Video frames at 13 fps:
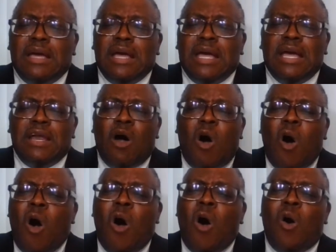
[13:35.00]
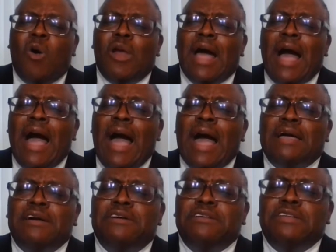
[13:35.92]
And all I
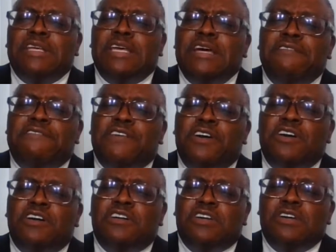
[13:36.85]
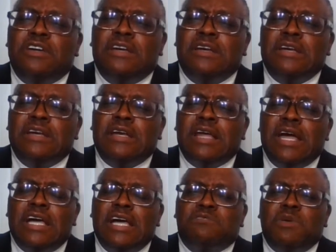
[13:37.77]
could give her
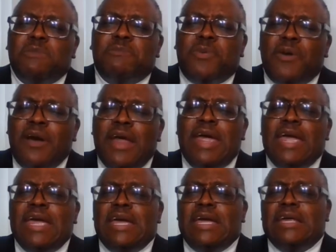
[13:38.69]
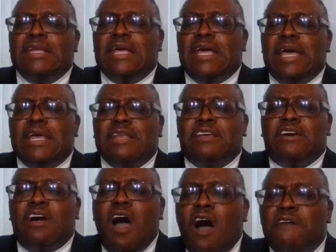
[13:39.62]
as we prayed and
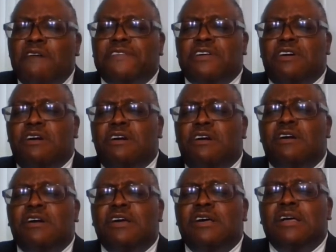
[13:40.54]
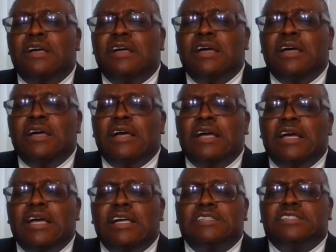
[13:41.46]
comfort her
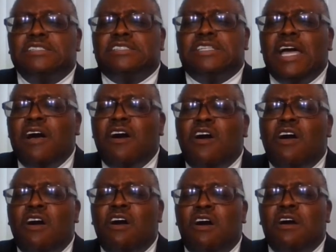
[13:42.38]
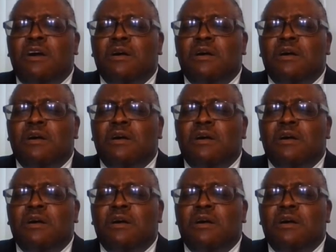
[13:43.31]
is to tell her,